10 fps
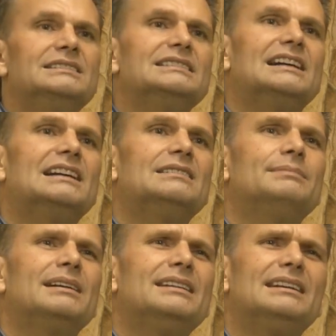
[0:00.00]
I
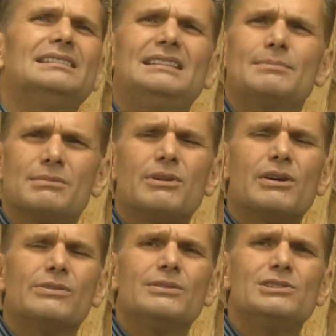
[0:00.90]
think Deborah
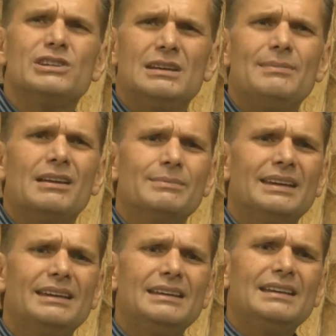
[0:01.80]
Markowitz, she emailed me.
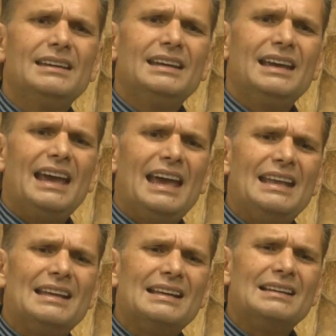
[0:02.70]
And
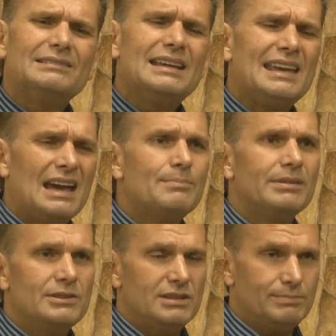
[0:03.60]
Lee Kaplan
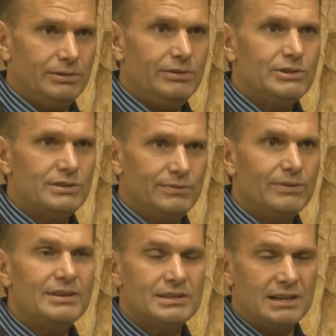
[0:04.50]
is the producer for
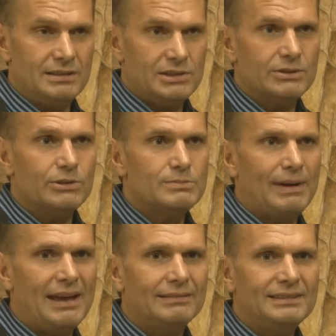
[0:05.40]
this undisclosed
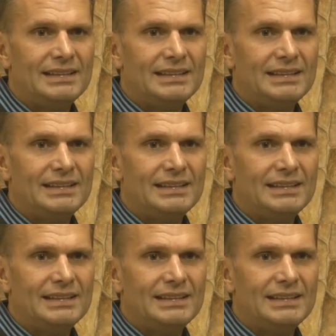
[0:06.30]
pilot.